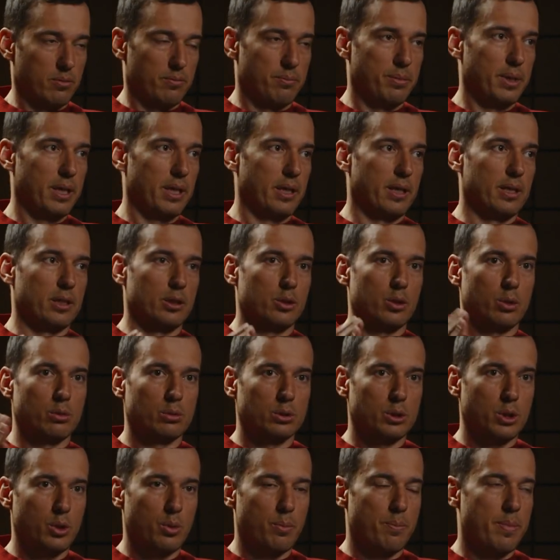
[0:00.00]
of being a
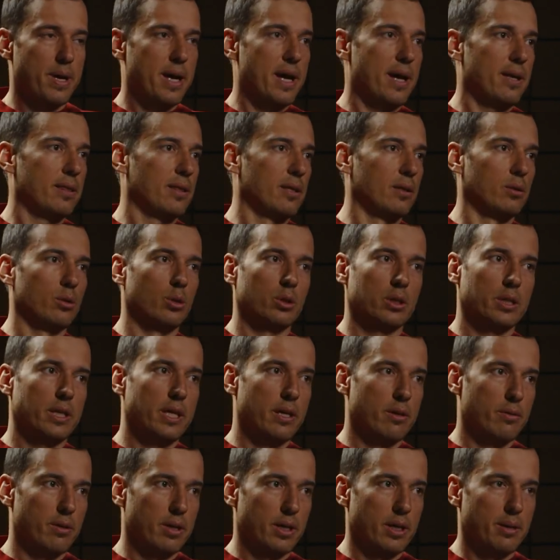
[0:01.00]
sociopath and not
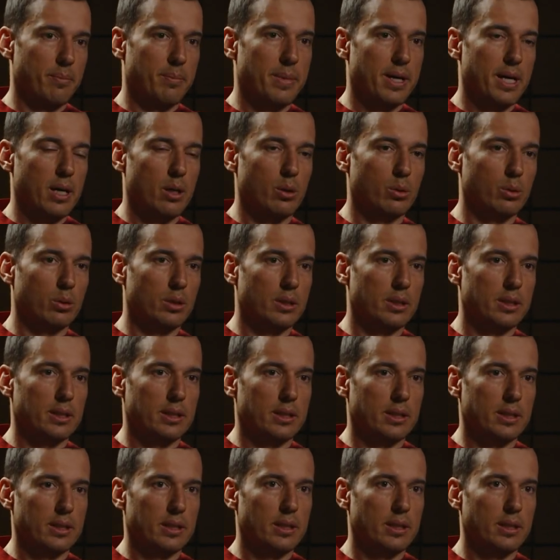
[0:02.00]
caring about